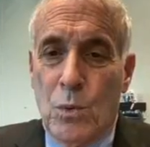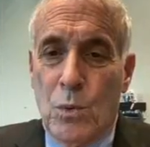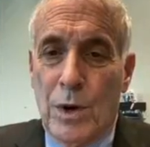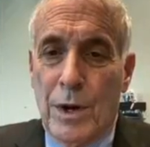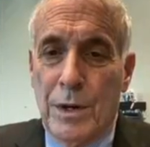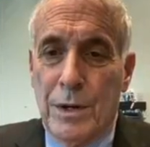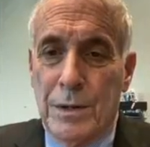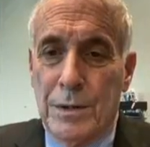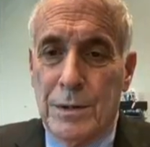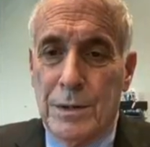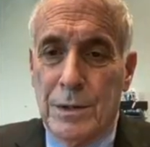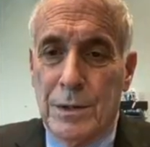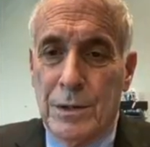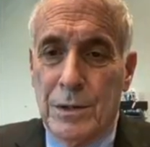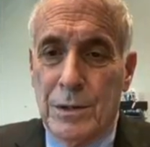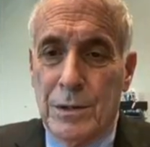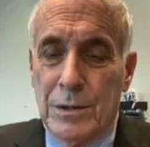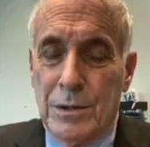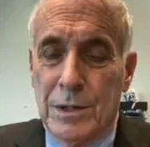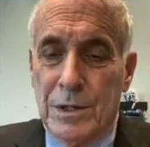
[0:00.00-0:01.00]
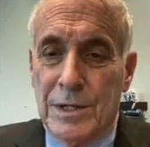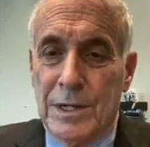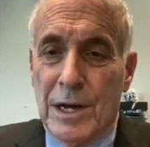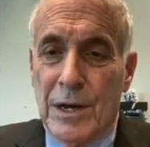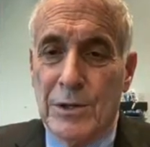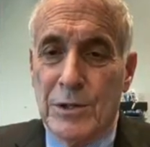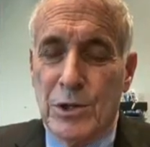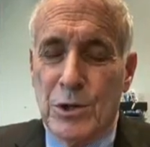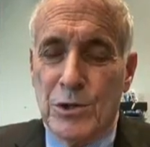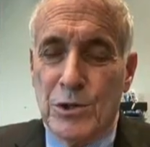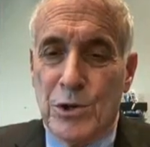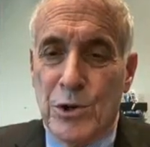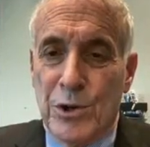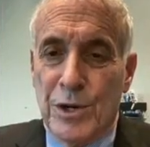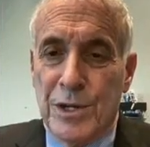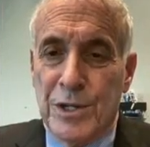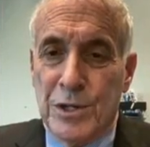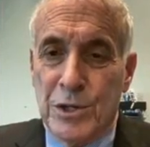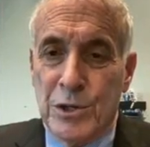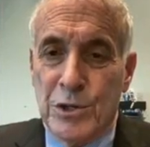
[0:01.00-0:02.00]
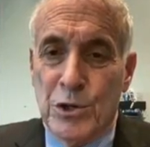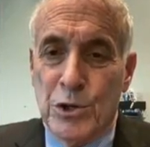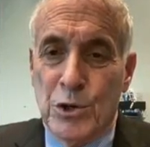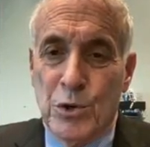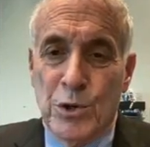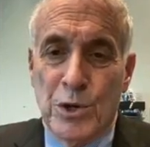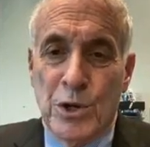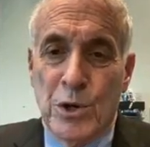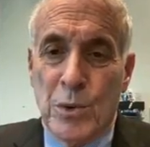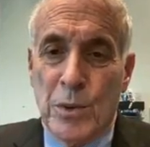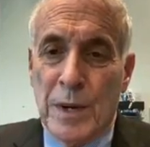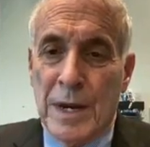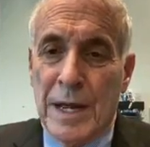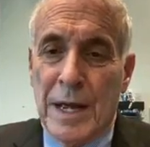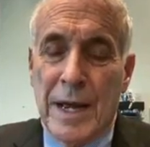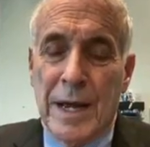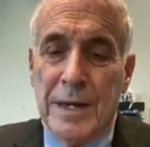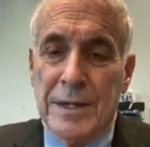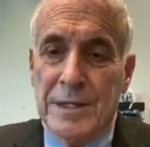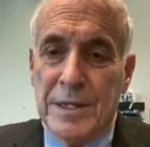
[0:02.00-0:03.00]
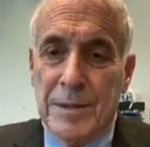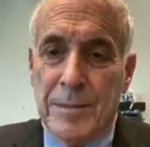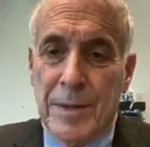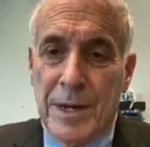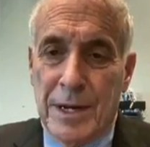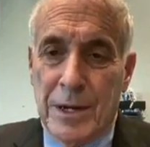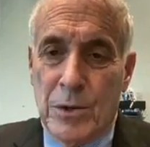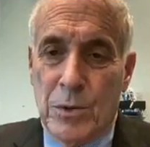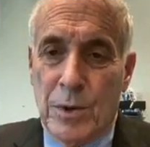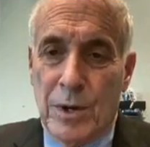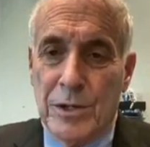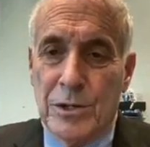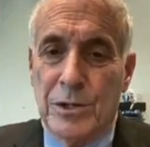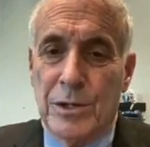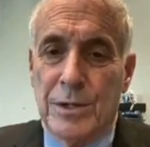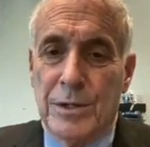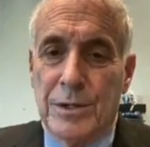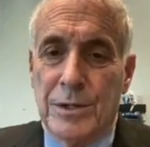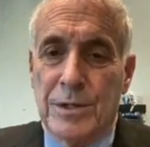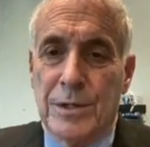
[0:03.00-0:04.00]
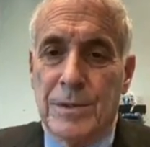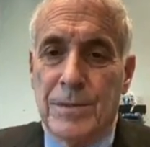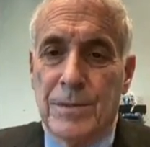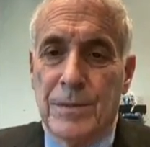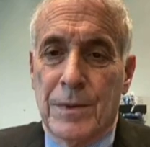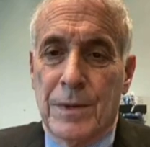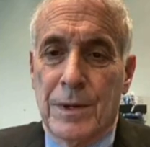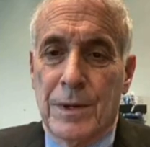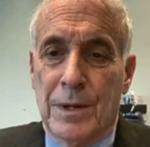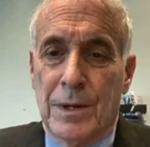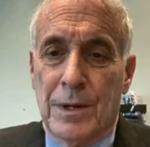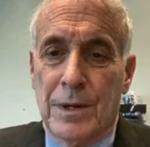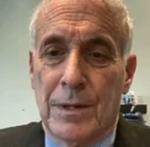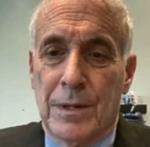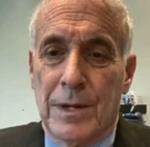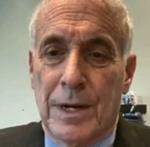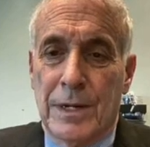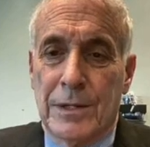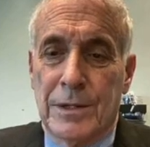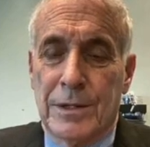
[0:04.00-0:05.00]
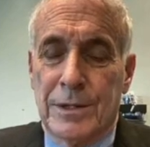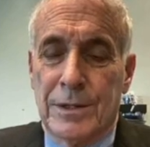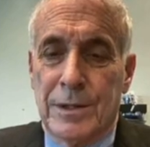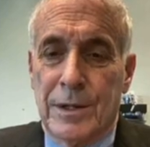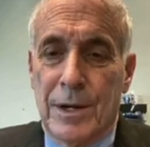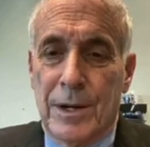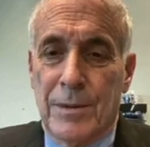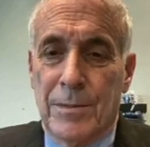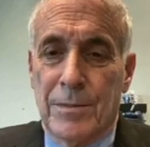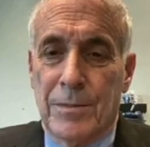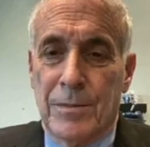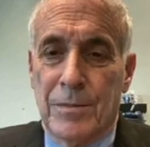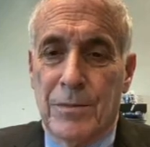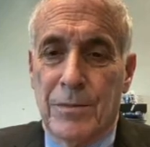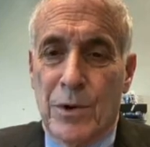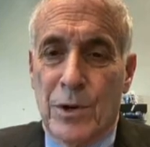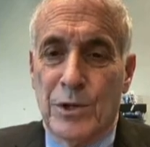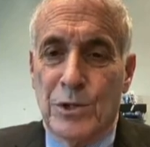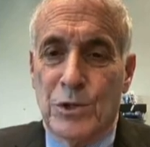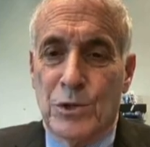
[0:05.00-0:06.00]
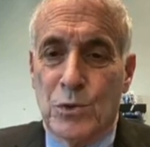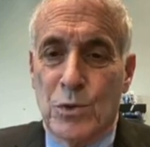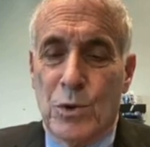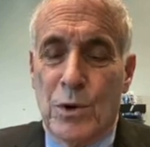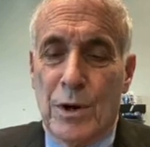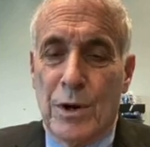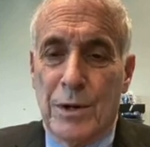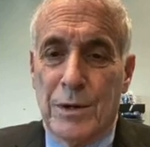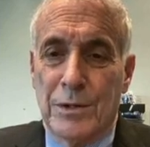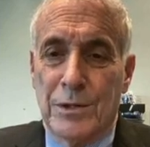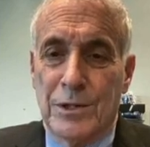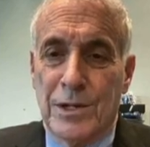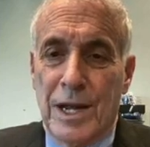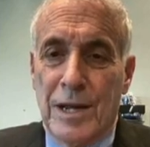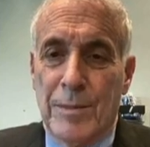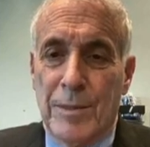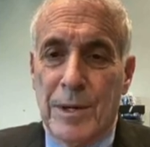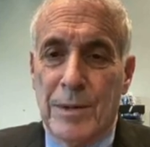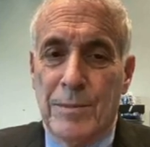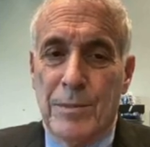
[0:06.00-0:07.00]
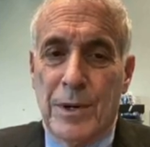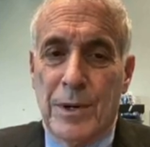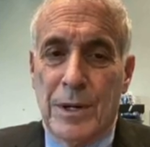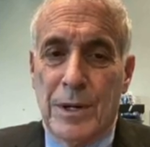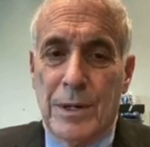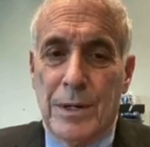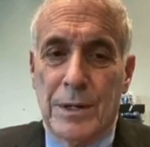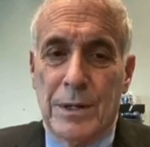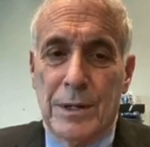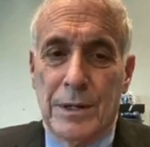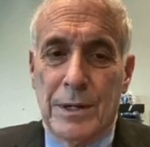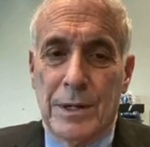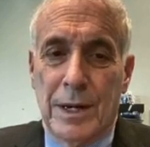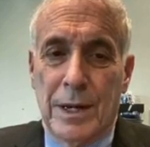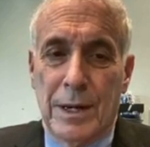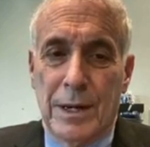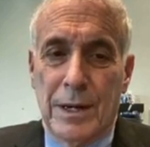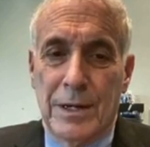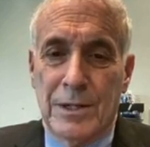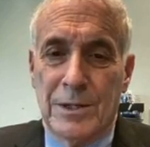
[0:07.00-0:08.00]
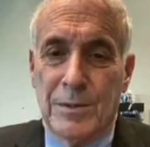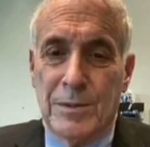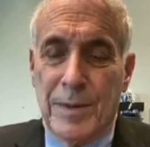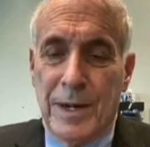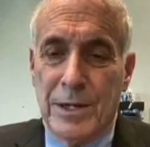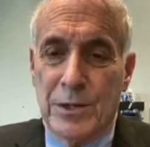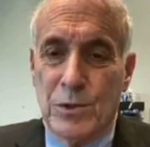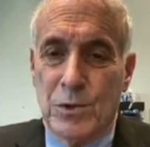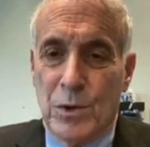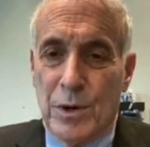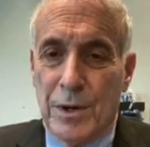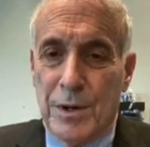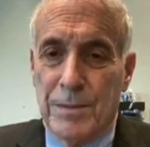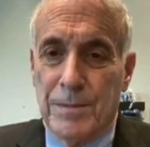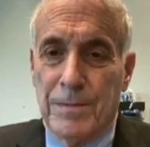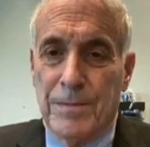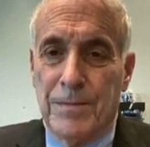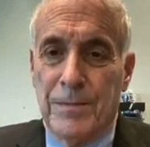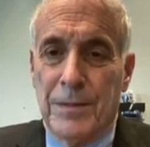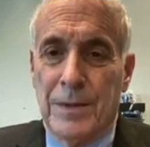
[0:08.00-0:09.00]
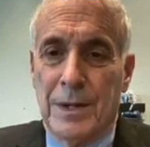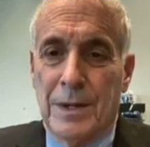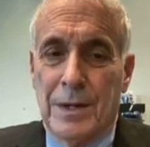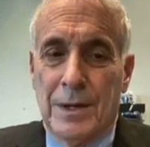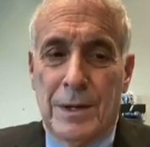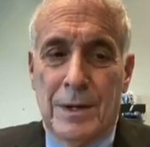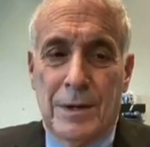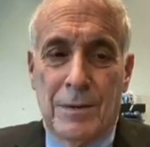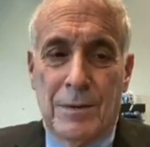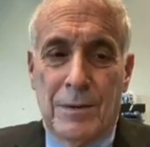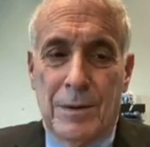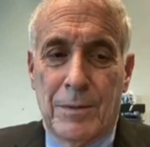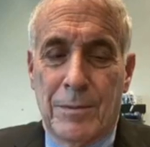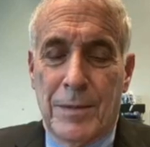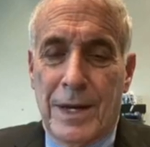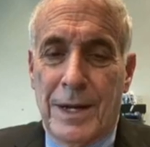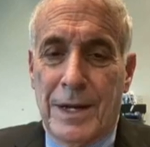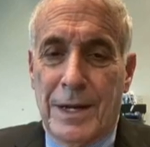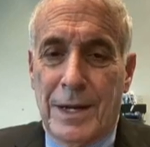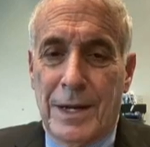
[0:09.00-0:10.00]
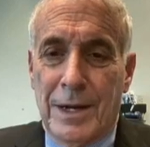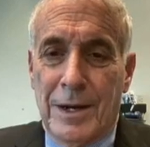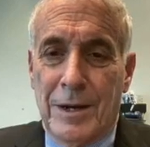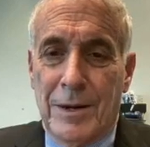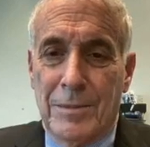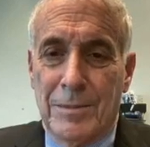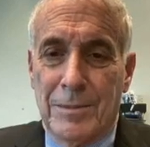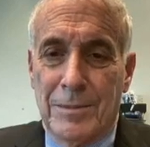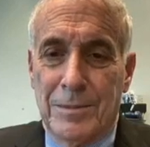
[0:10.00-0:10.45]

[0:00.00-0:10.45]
what to tell Social Security to do. You don't want to ask them any questions. That's a very strong statement, but it's based on many